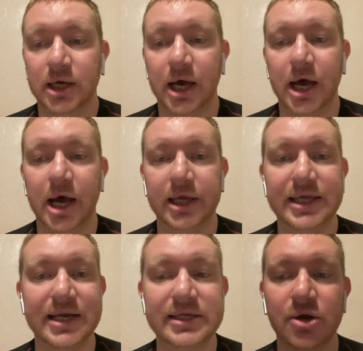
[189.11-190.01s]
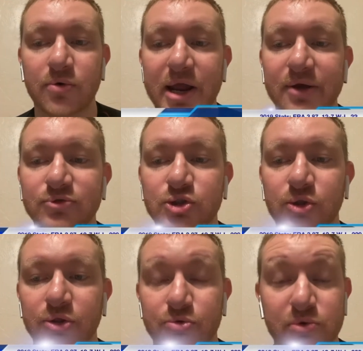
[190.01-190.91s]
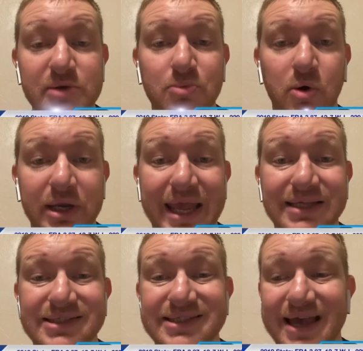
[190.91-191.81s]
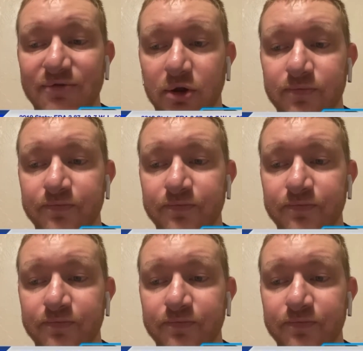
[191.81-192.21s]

He had an ERA of 3.87,